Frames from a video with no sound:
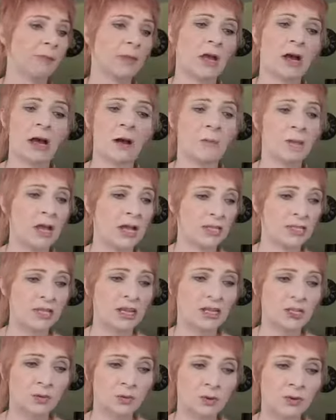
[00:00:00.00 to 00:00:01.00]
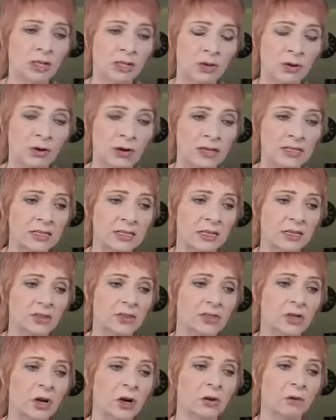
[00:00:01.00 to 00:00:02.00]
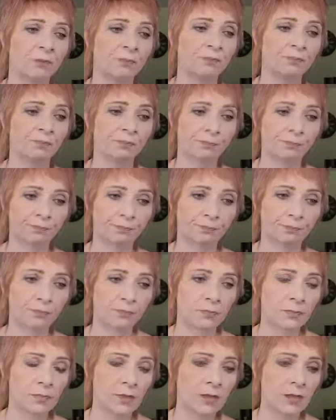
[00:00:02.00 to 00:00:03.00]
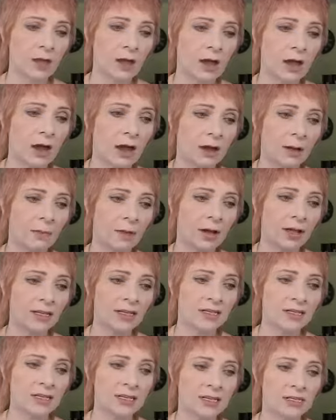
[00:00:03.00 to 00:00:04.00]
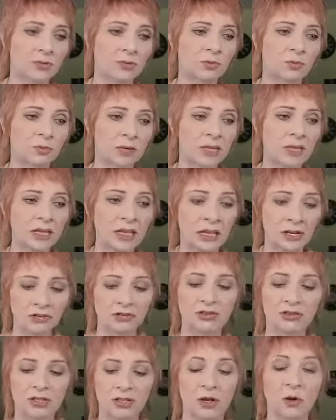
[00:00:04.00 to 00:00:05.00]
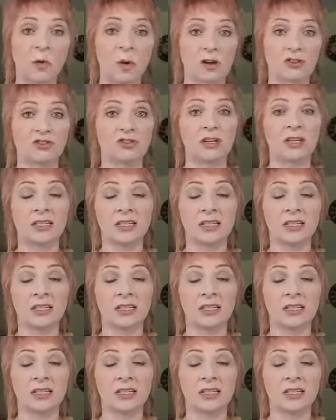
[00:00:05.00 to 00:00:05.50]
It's really crazy. So it's a really interesting question.